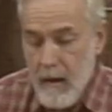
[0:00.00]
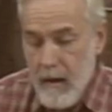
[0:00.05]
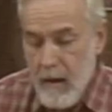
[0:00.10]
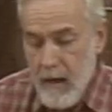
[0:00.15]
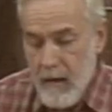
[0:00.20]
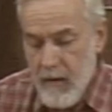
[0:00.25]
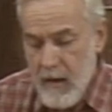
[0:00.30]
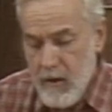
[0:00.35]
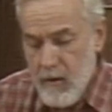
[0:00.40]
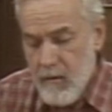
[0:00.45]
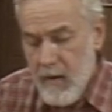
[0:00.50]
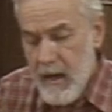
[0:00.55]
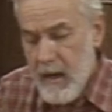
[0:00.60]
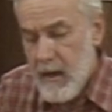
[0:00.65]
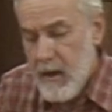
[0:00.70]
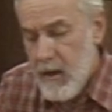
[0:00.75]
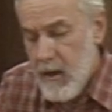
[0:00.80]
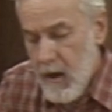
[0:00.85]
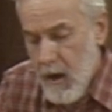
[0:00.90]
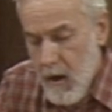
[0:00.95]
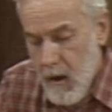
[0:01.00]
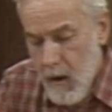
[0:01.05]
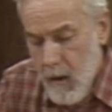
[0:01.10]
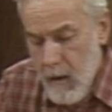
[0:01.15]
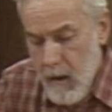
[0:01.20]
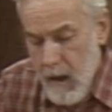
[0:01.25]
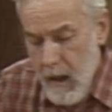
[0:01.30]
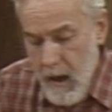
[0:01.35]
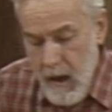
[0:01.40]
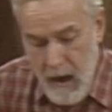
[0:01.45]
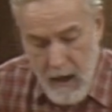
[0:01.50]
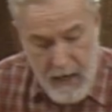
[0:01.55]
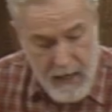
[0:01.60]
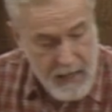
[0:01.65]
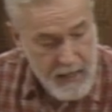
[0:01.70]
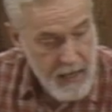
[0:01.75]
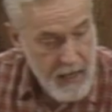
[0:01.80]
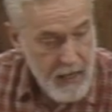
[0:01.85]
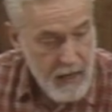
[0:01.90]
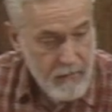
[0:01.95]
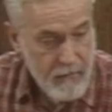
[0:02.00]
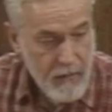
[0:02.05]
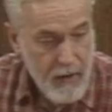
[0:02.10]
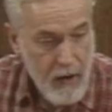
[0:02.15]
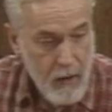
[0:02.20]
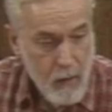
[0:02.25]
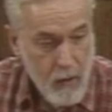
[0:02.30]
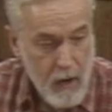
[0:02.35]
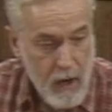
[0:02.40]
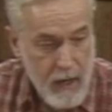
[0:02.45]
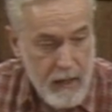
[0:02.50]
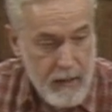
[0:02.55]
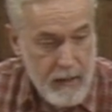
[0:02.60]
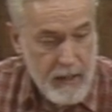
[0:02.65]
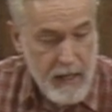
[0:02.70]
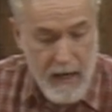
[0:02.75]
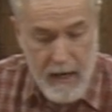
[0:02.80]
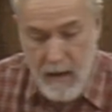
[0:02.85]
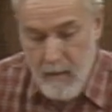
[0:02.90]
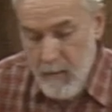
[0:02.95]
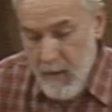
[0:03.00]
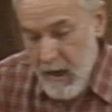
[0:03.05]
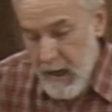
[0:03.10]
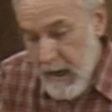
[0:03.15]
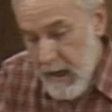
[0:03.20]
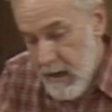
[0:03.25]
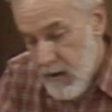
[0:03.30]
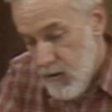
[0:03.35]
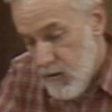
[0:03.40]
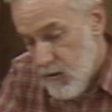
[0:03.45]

And that's ready to go. I can, if I want, take a blade and